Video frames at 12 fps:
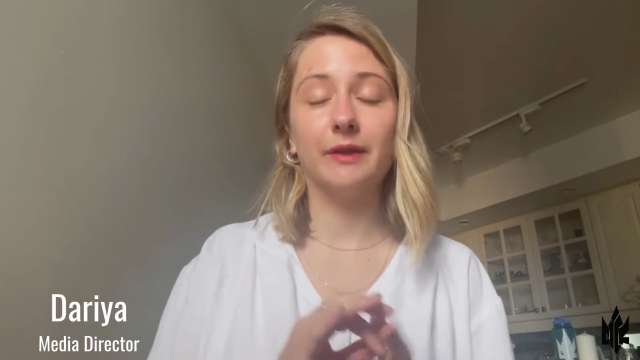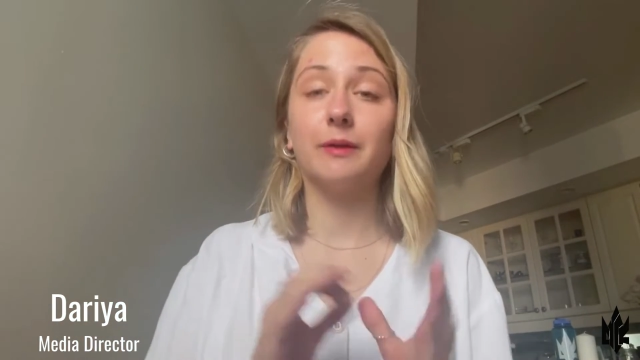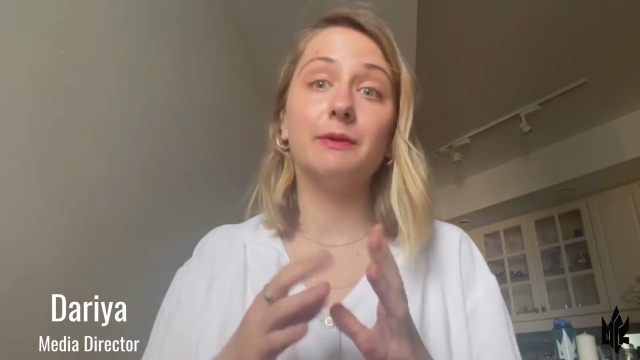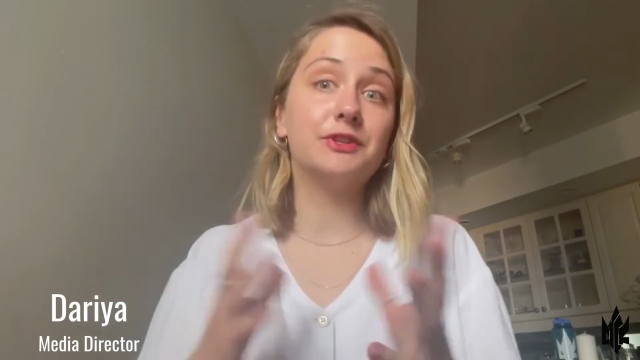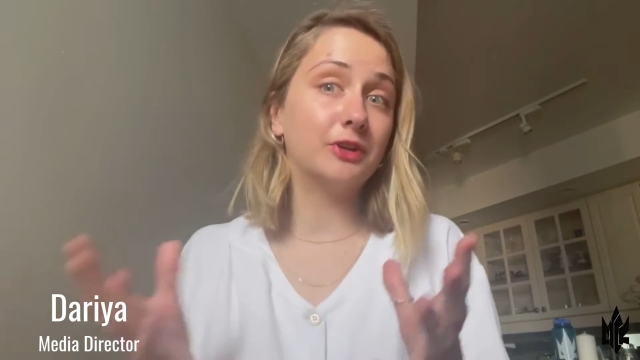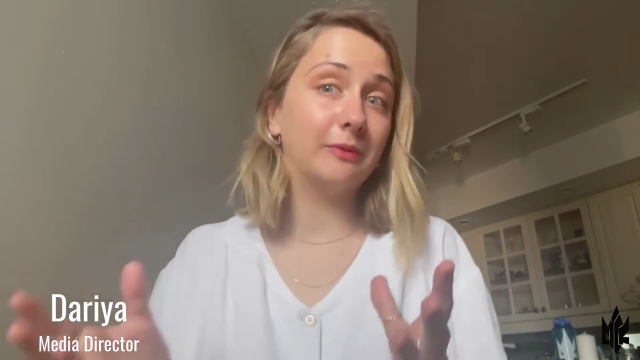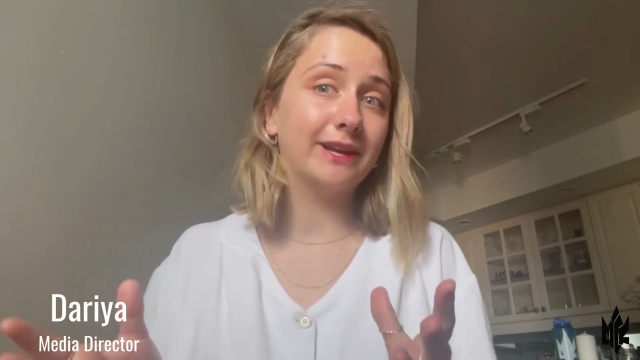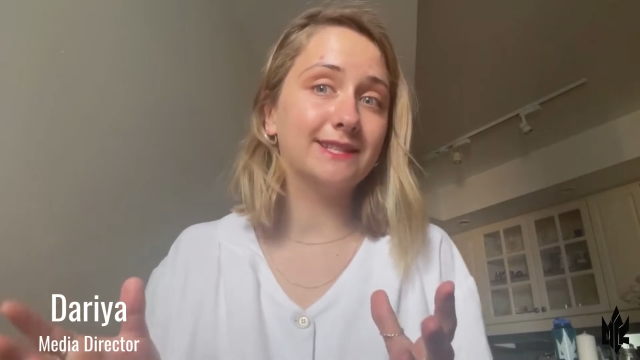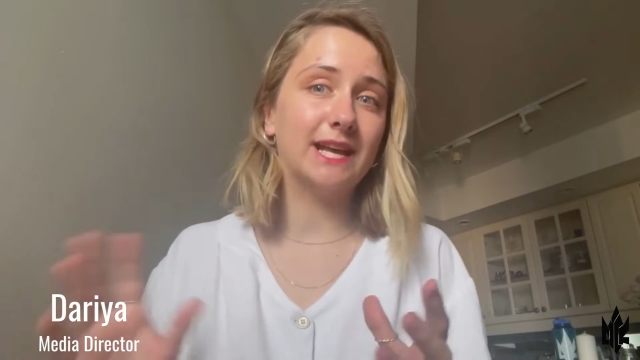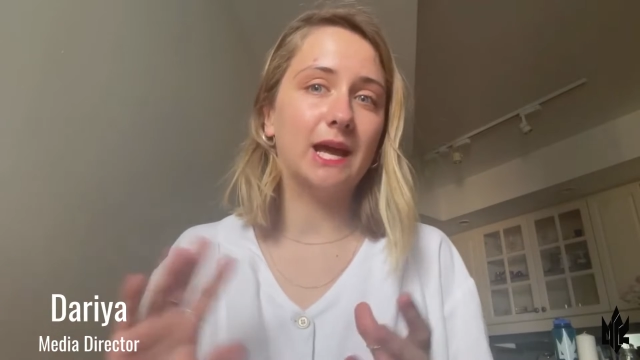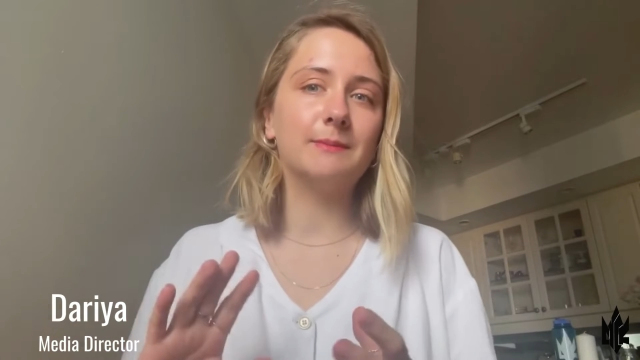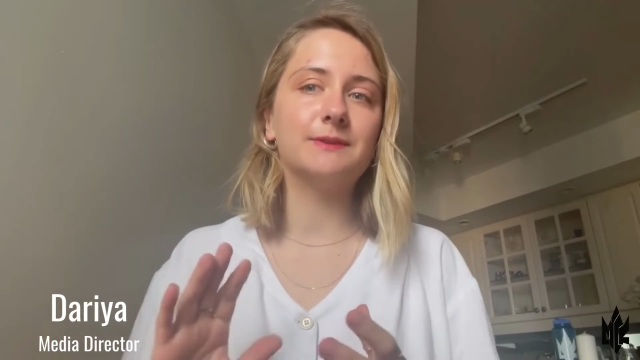like midterm
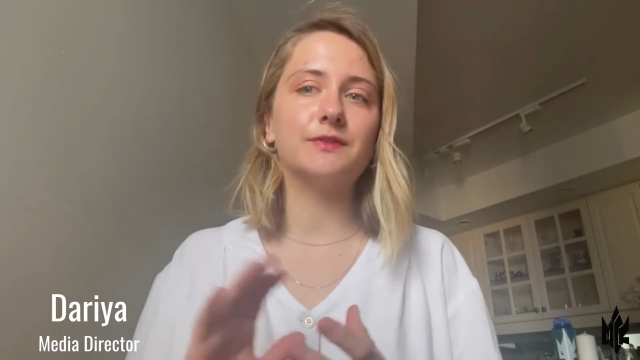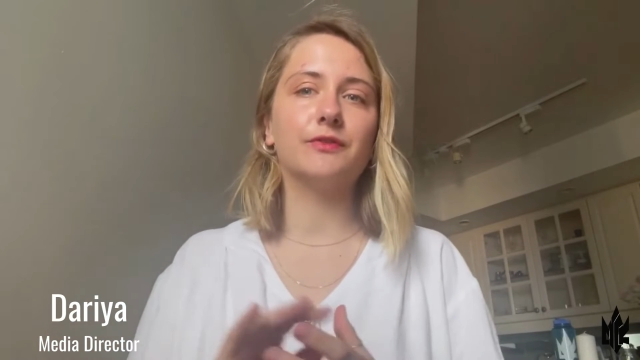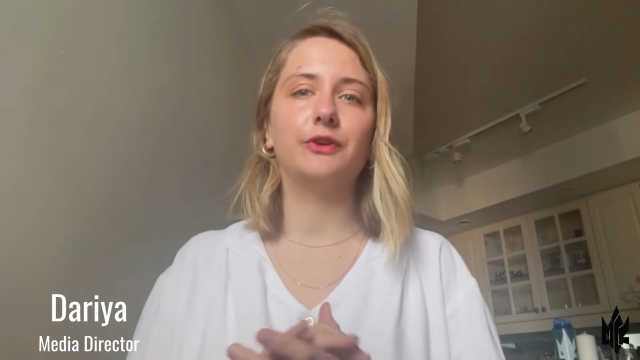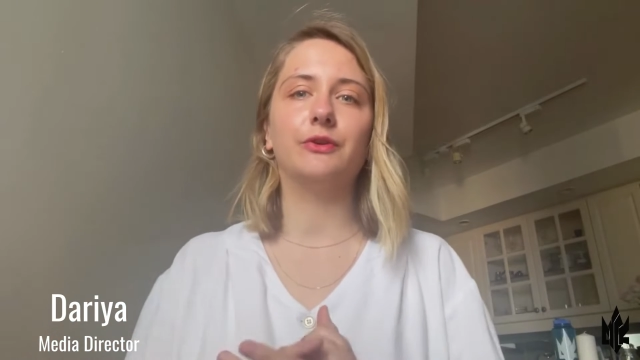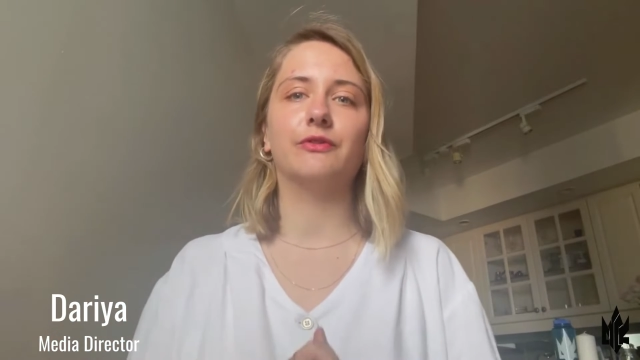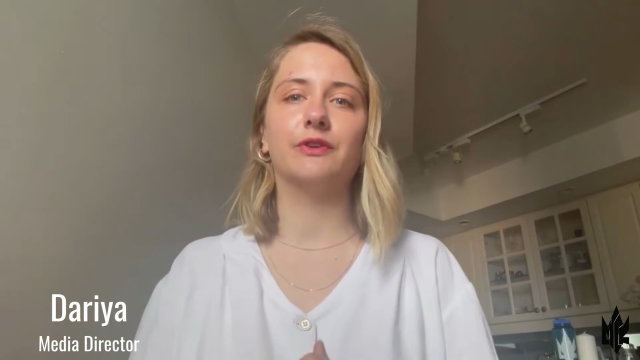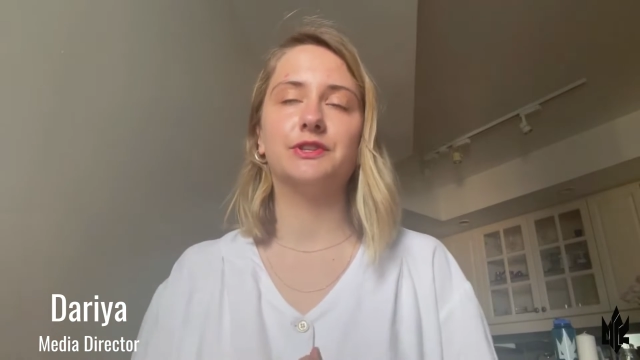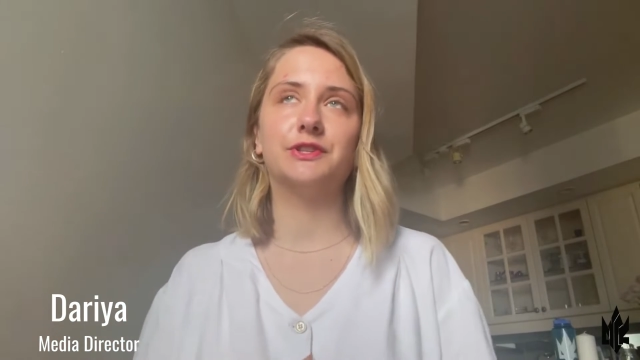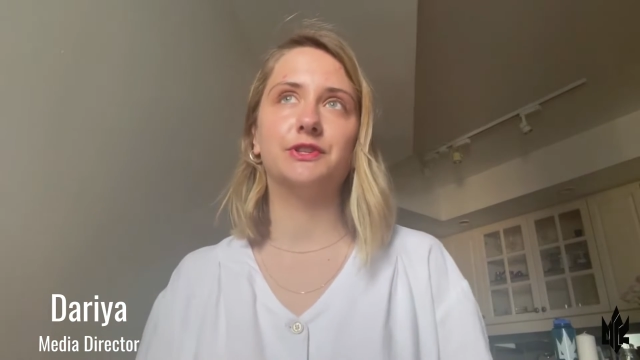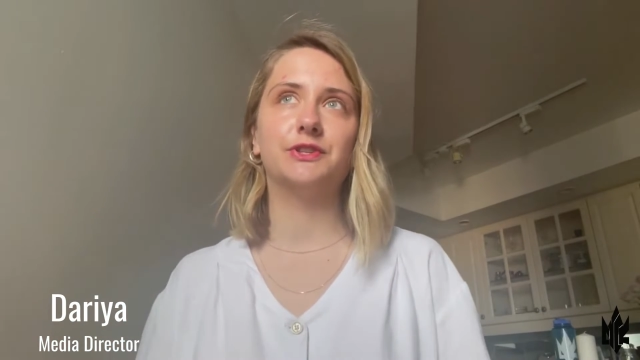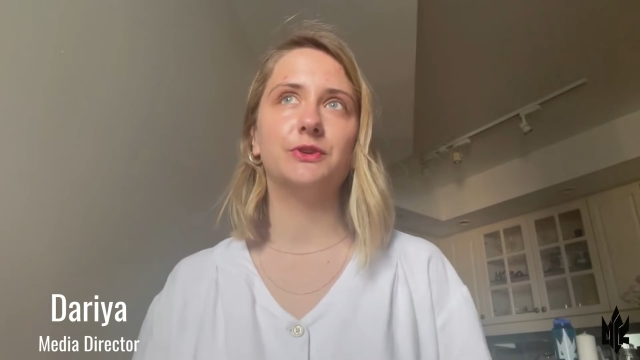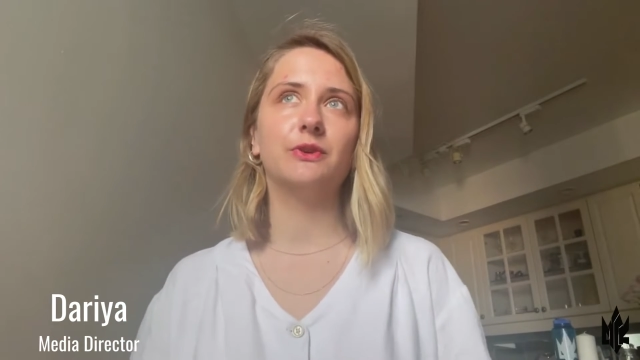exams for
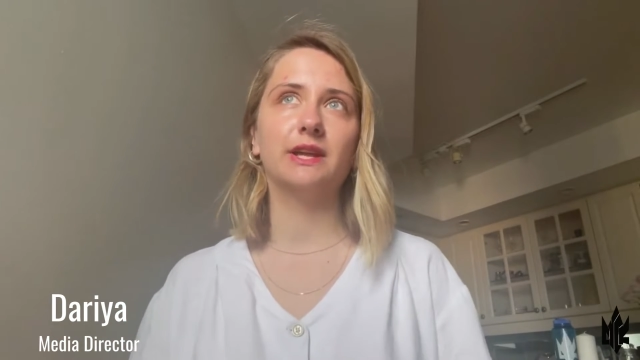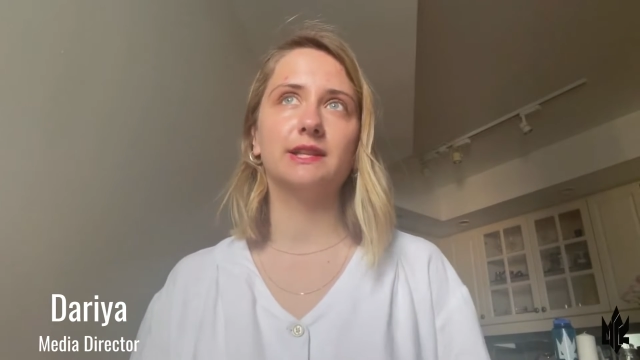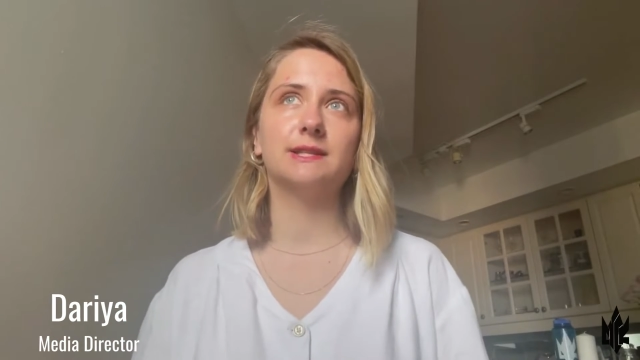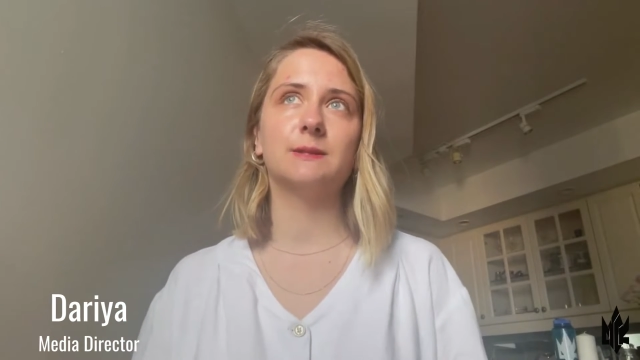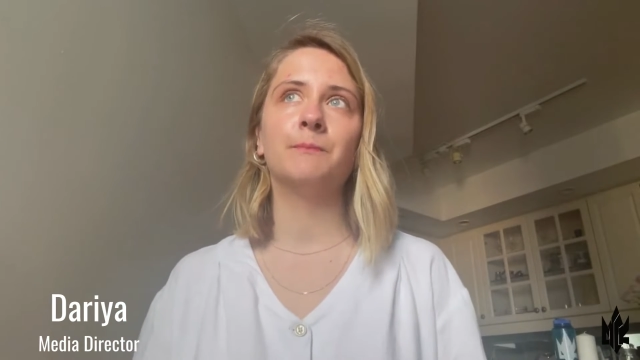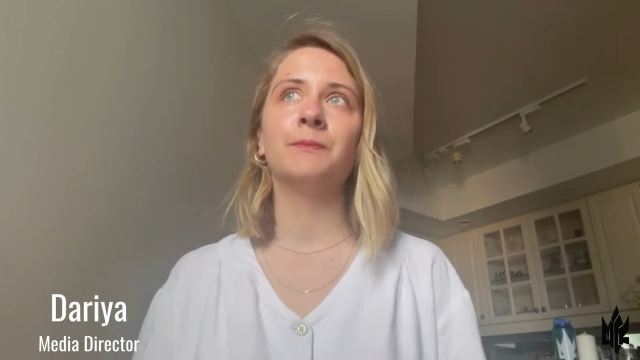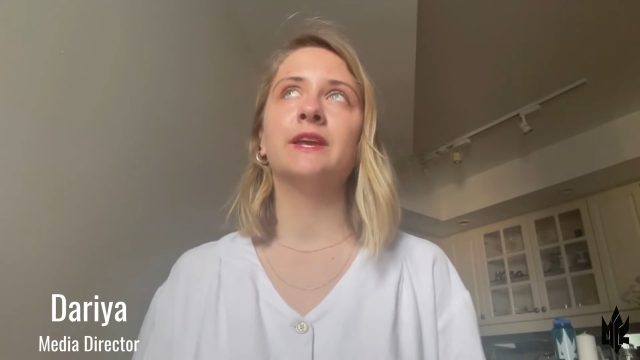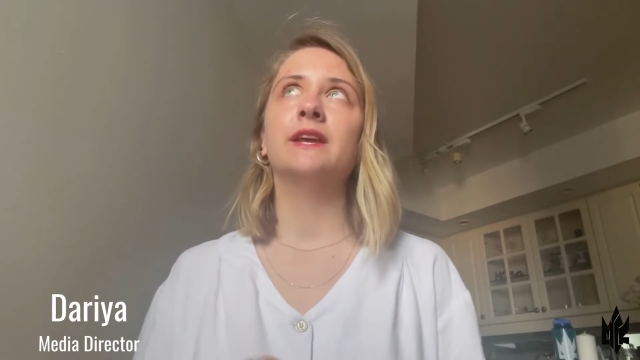university students.